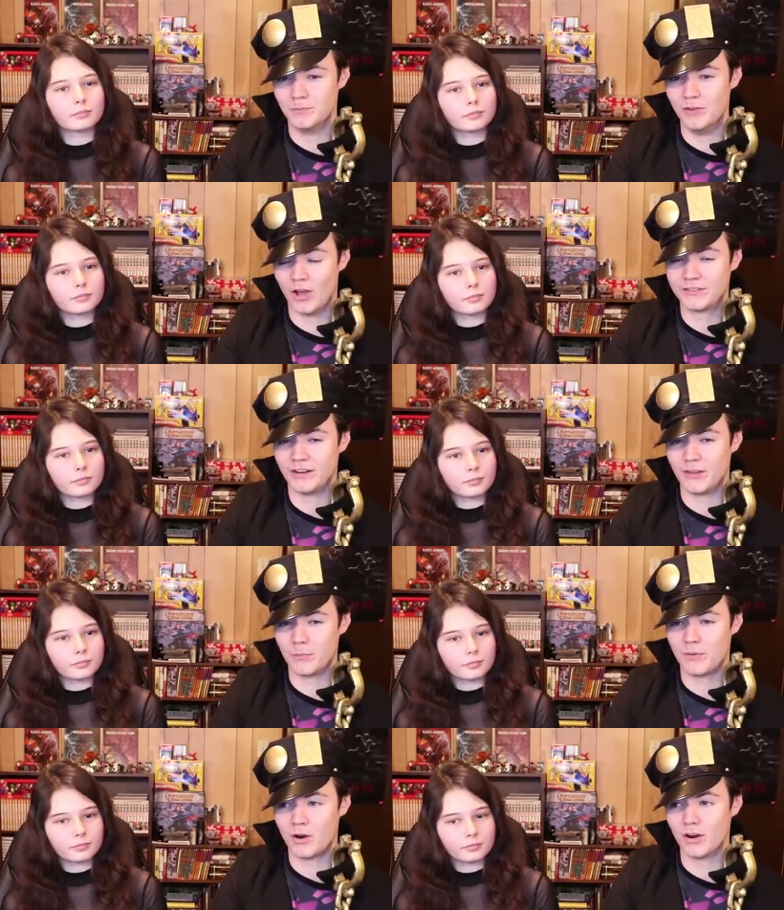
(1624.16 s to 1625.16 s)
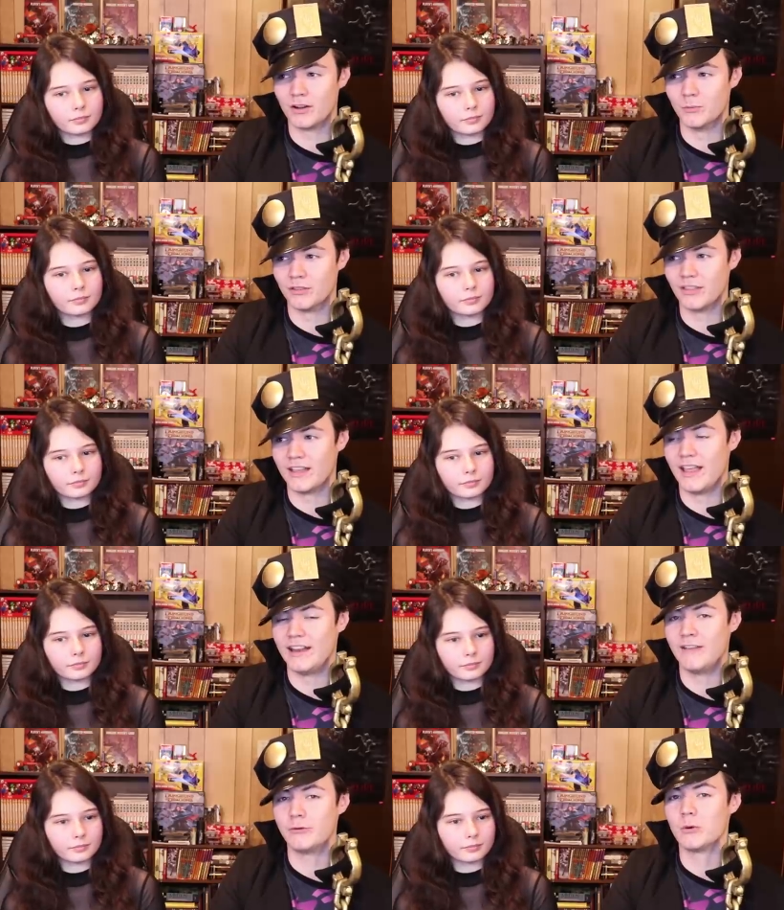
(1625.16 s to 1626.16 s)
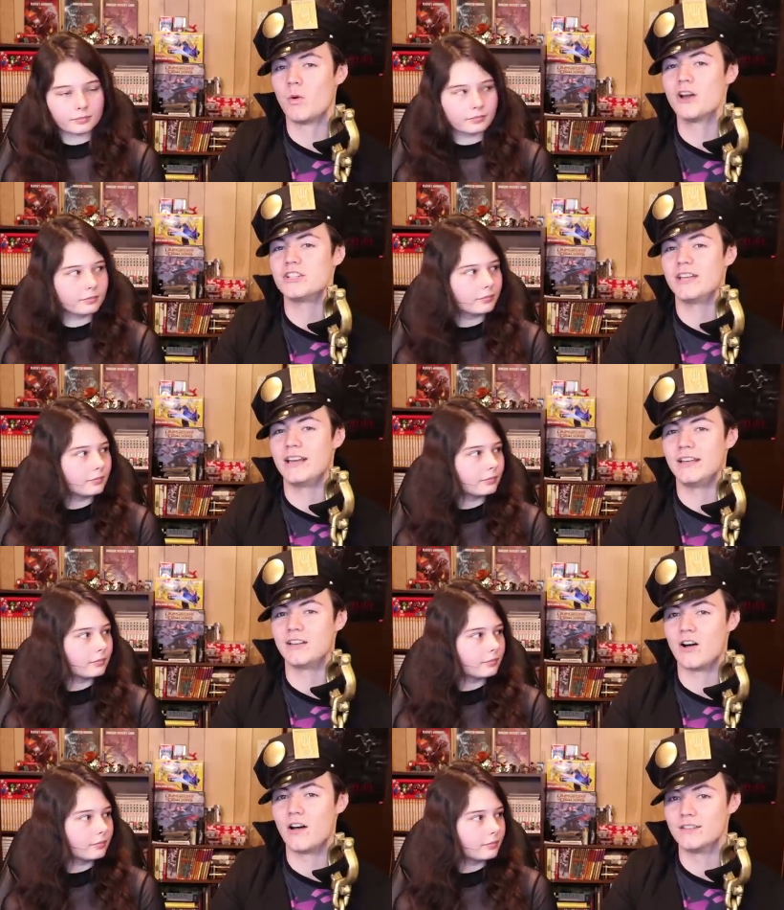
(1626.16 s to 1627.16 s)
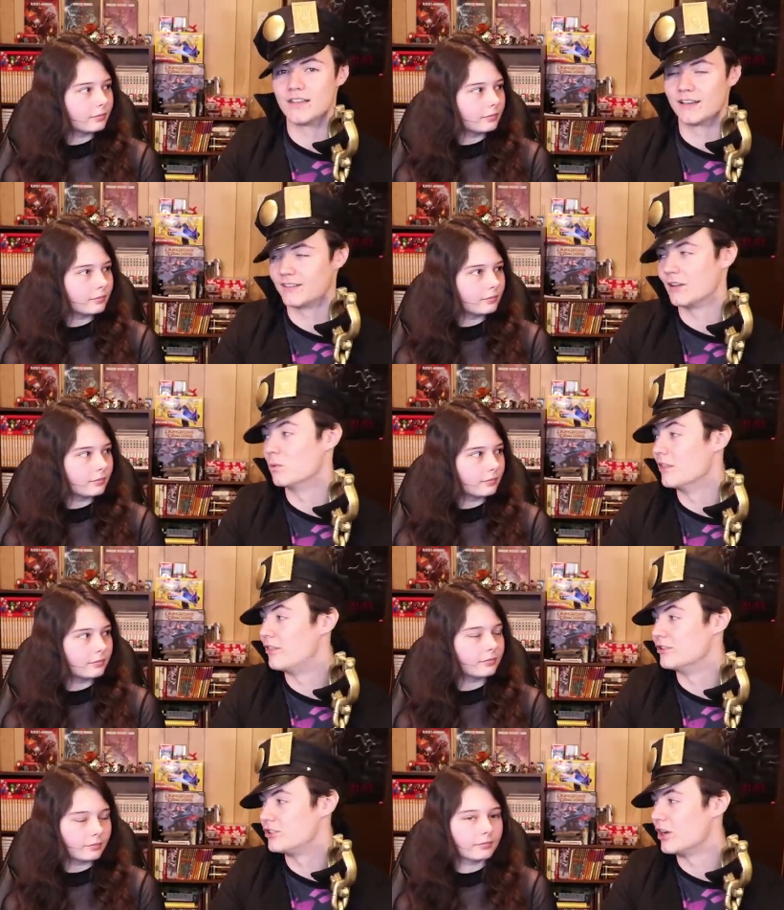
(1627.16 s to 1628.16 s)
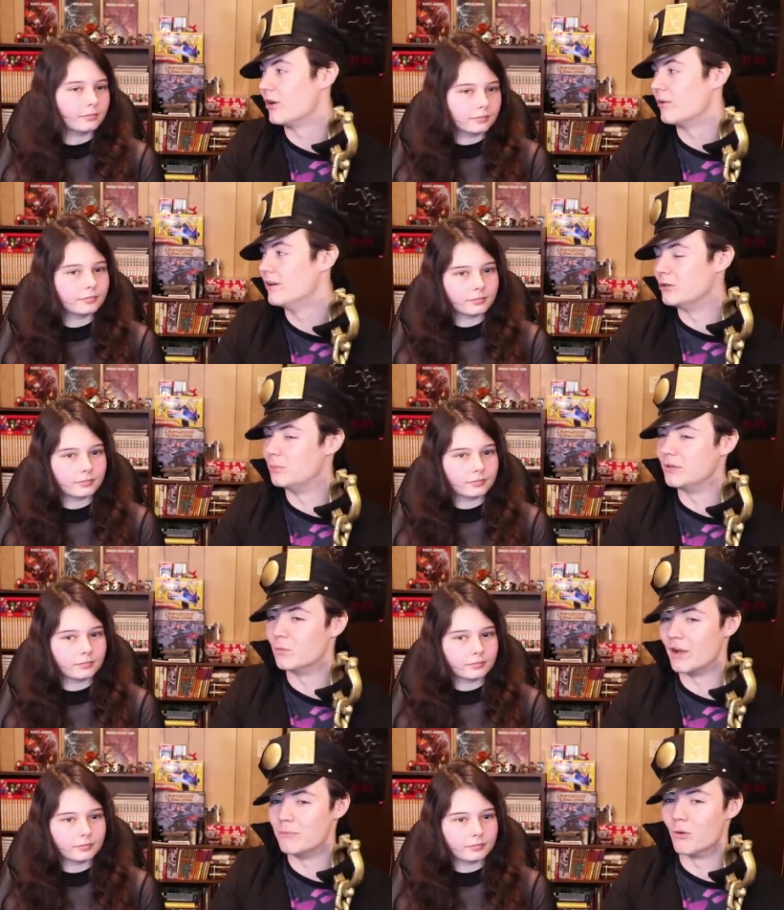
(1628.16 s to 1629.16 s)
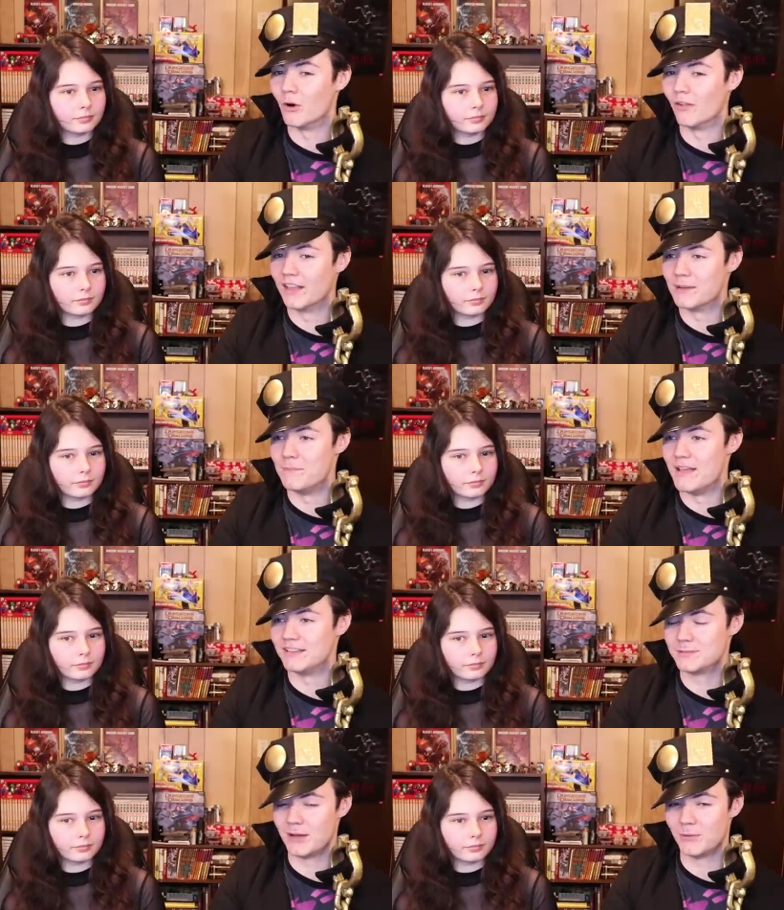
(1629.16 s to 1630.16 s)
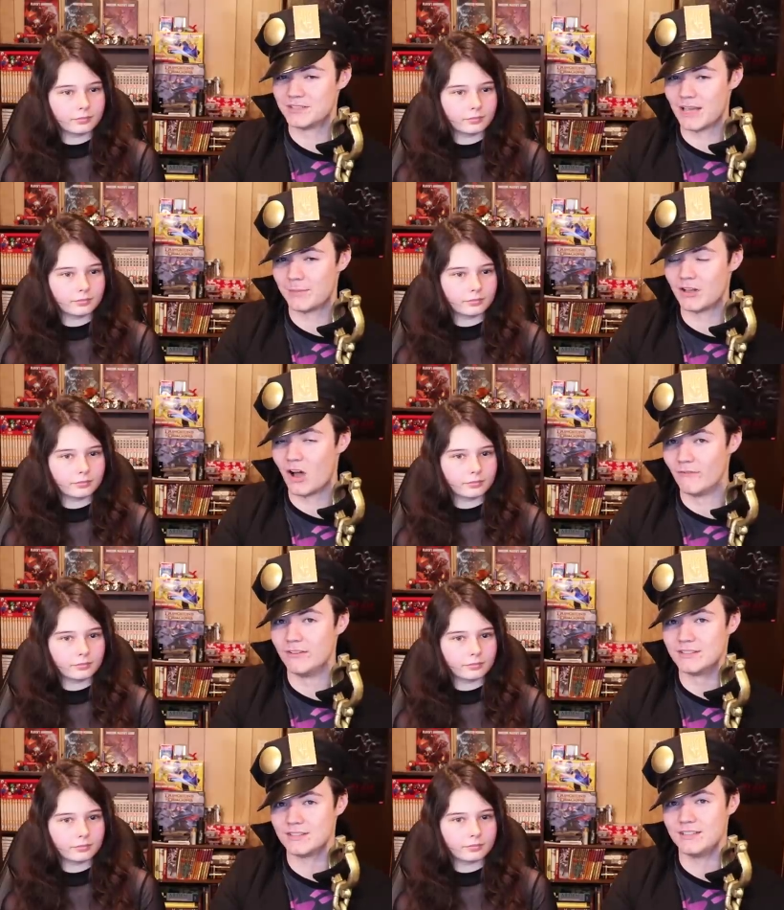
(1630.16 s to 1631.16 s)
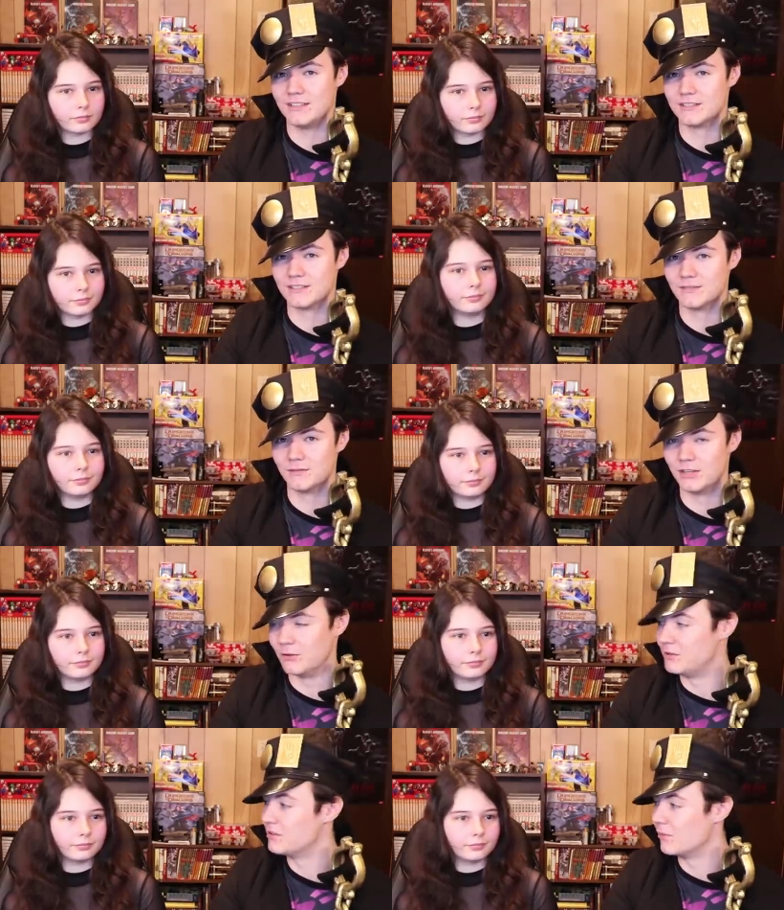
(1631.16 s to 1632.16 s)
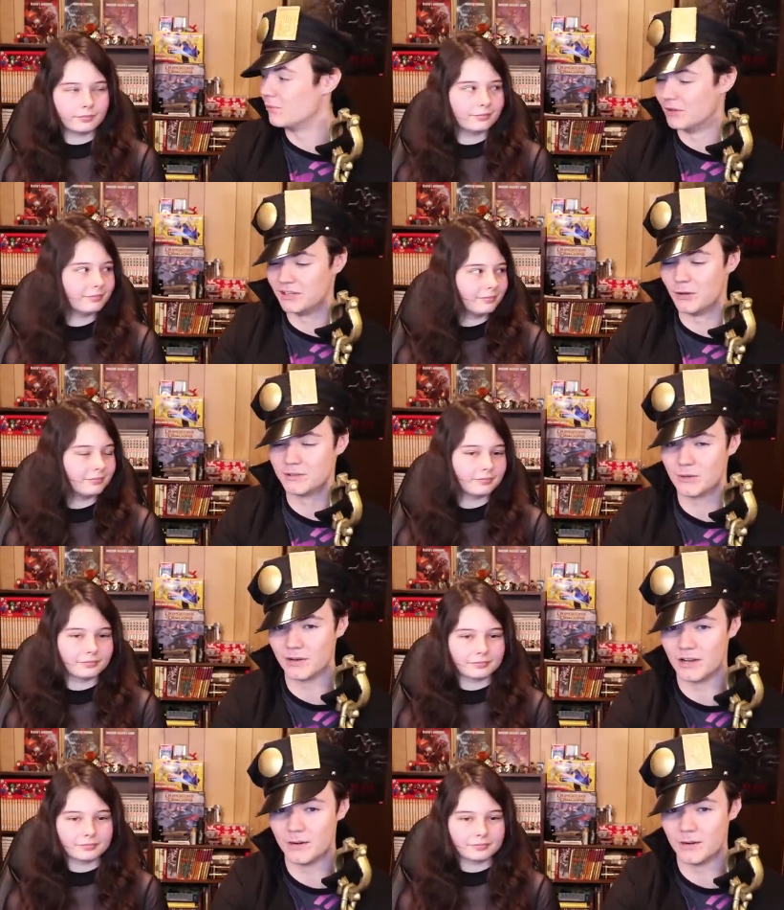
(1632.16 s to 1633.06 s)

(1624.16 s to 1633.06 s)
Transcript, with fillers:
Speaker 1: knocks out of the park with like and if we were watching it in context like with the show you'd be way more like amazed by what's happening obviously because mm-hmm. you know you don't really know what's going